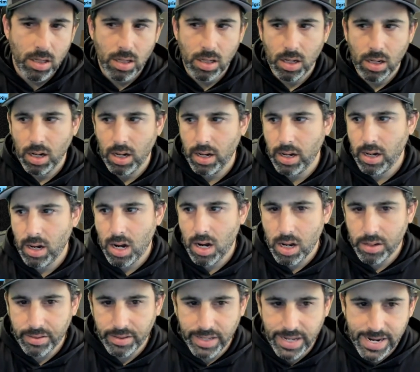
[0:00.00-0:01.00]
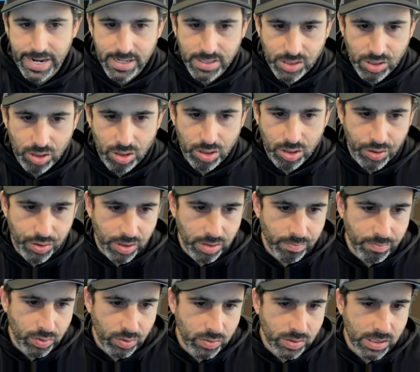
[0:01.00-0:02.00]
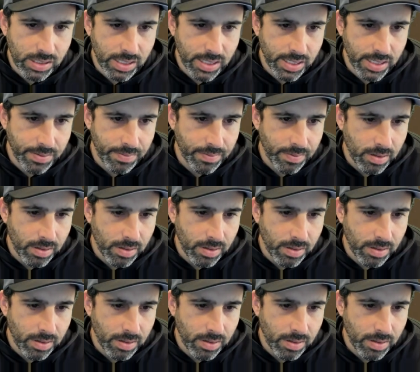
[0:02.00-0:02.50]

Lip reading: On Leia's turn, you can boost it.